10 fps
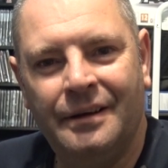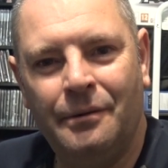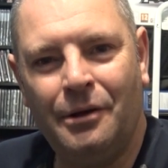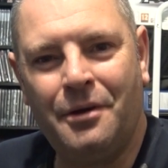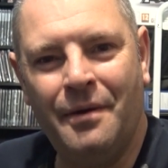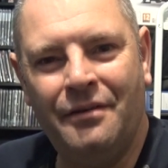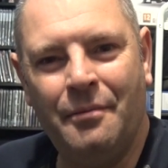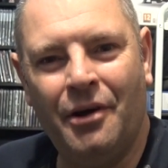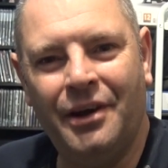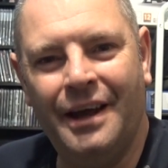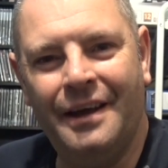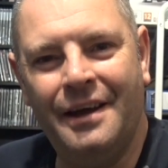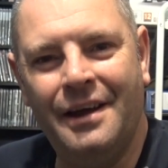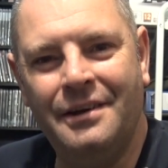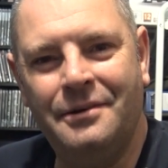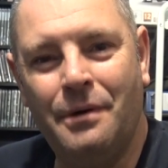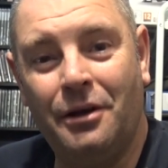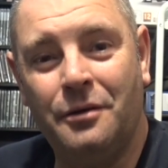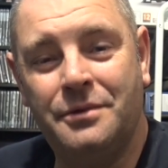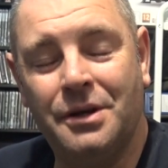Welcome everybody, and
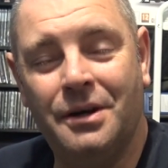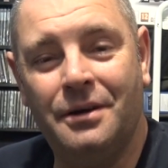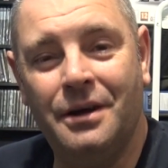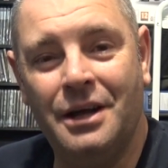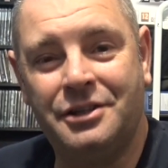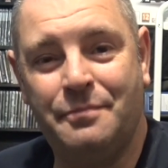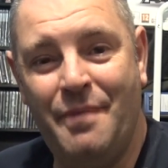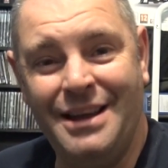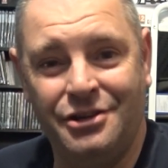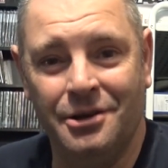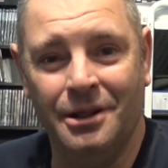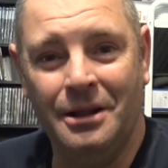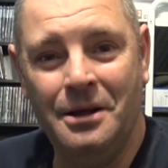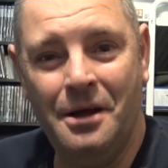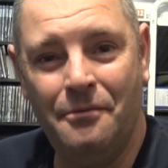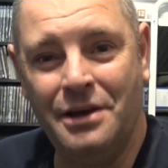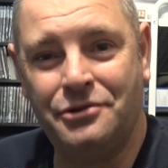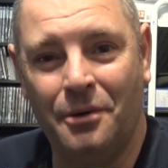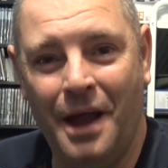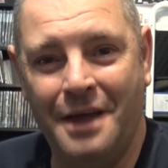welcome to a special
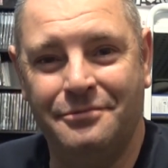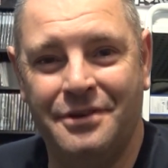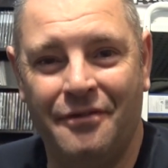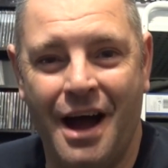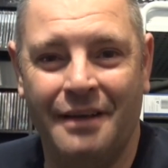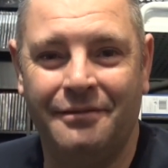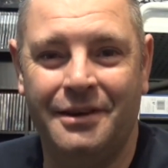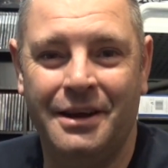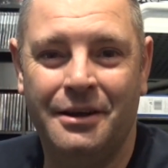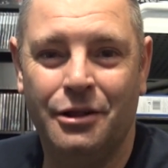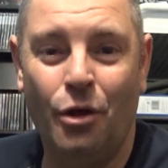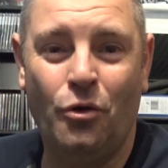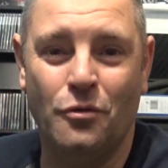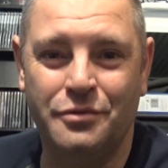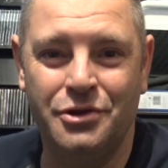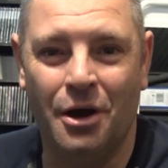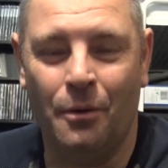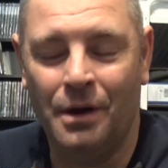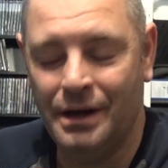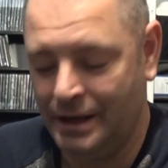Retro Games Revived look-up
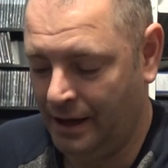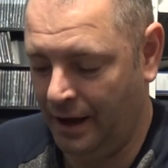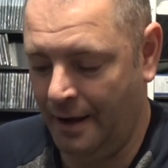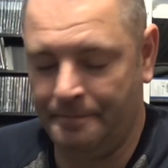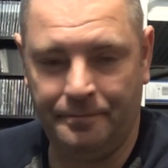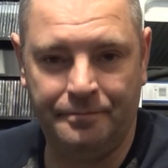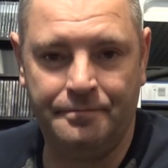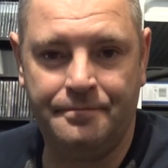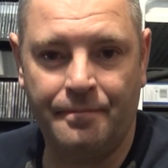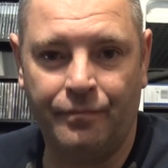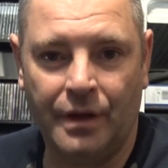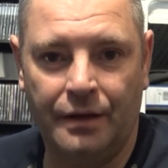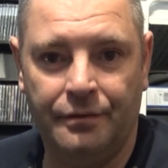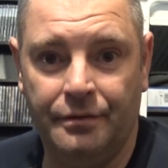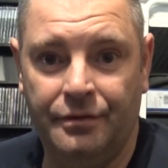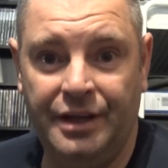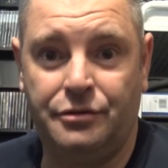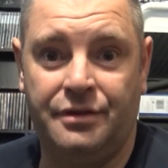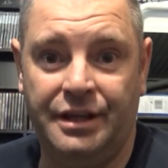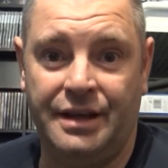show.
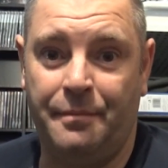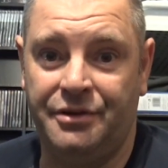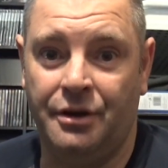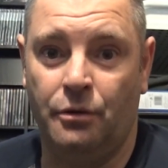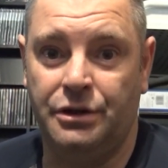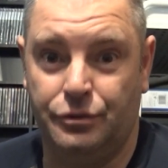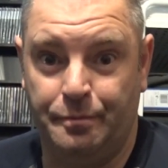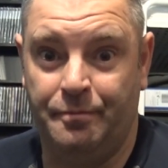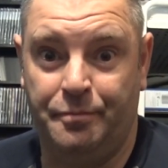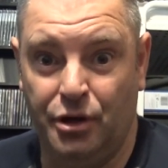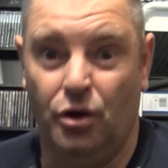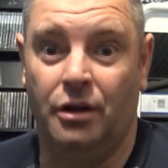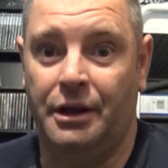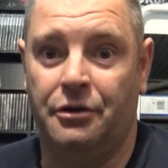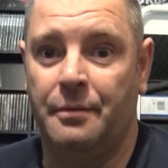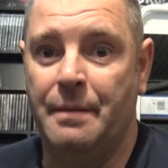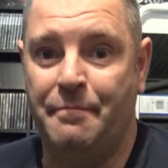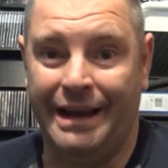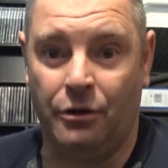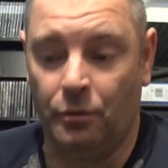This episode is purely going to be
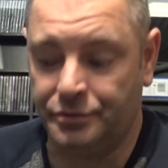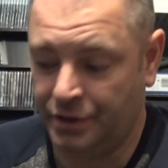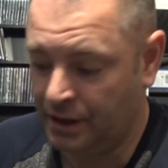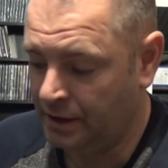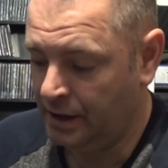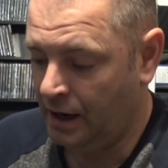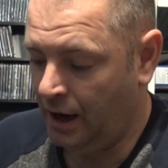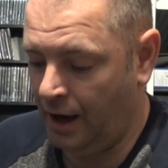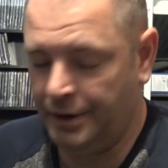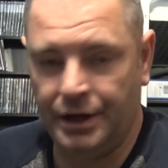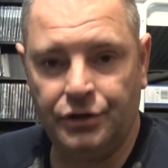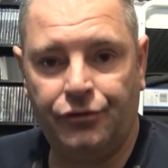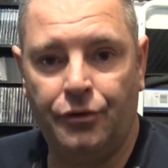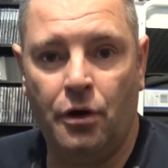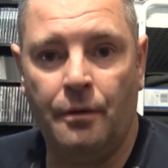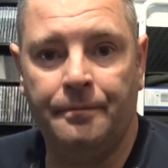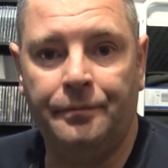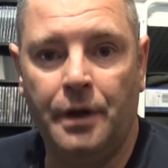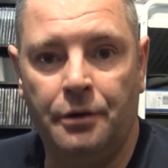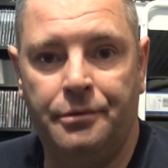pickups, and it's
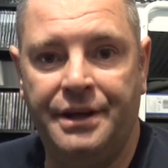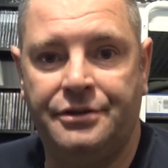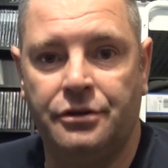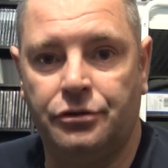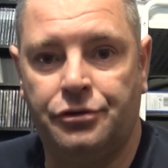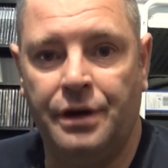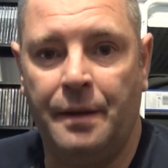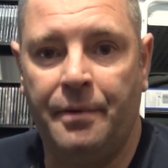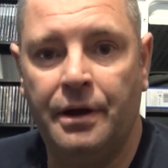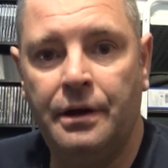from a recent trip